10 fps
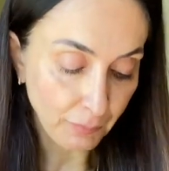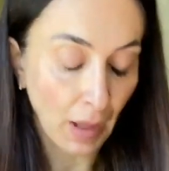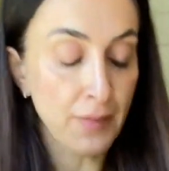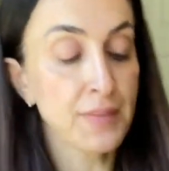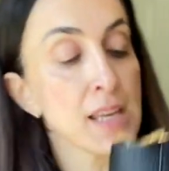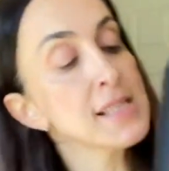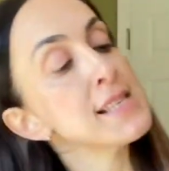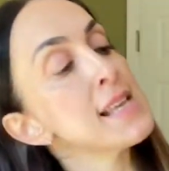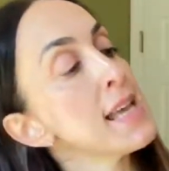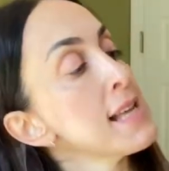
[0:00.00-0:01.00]
And this
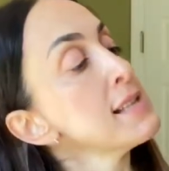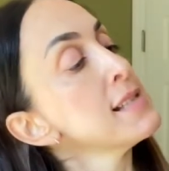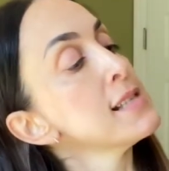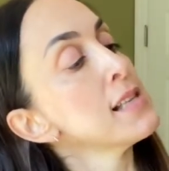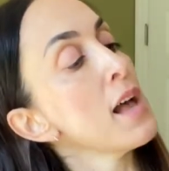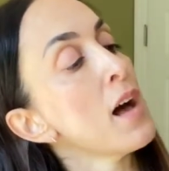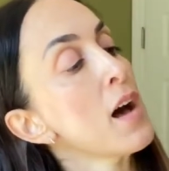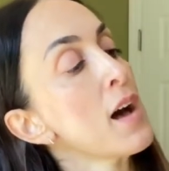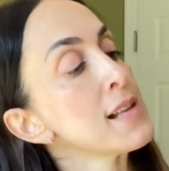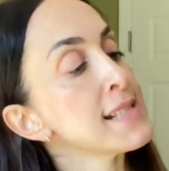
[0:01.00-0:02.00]
is
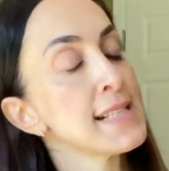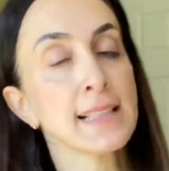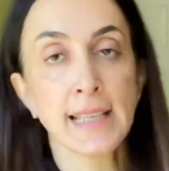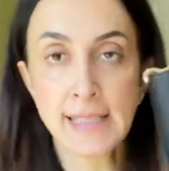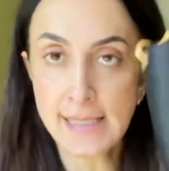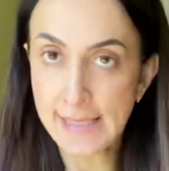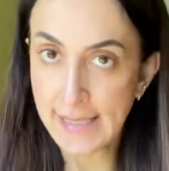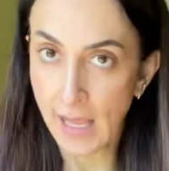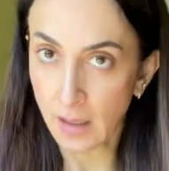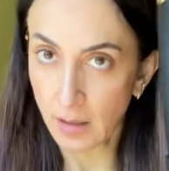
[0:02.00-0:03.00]
a Celine
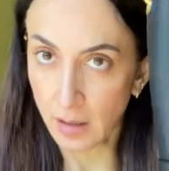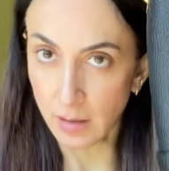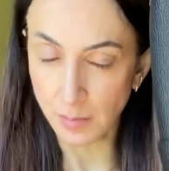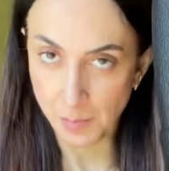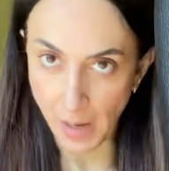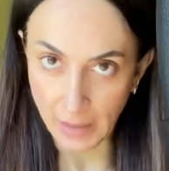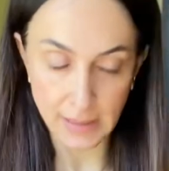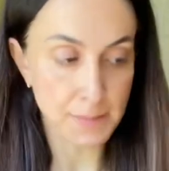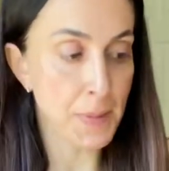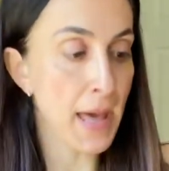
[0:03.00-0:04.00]
Sangle
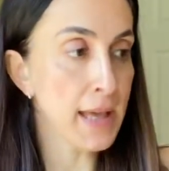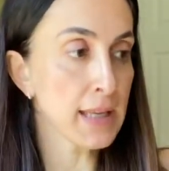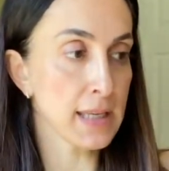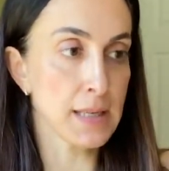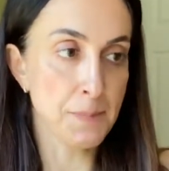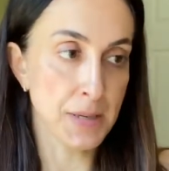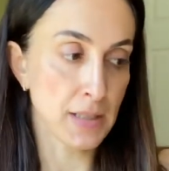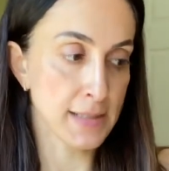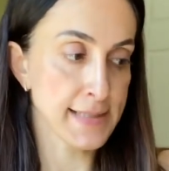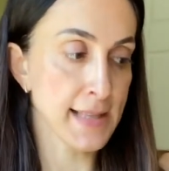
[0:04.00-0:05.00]
bucket bag in a
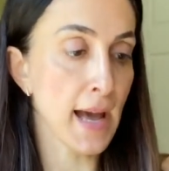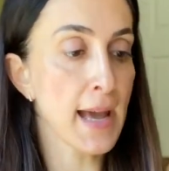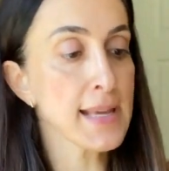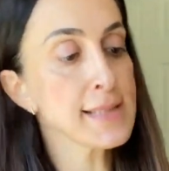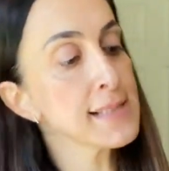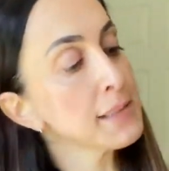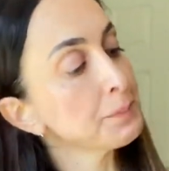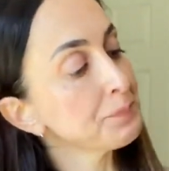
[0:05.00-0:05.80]
bigger size.